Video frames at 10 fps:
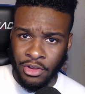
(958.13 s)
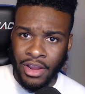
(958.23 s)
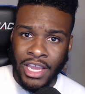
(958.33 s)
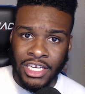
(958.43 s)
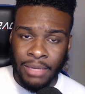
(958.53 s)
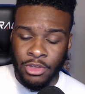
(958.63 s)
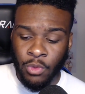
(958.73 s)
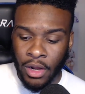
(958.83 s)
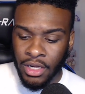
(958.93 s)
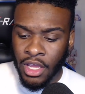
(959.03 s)
their AEW
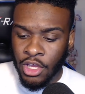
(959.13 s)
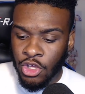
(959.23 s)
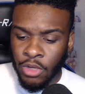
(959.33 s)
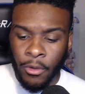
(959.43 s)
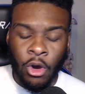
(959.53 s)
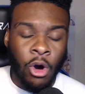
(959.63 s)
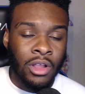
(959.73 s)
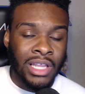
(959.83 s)
run, you can recall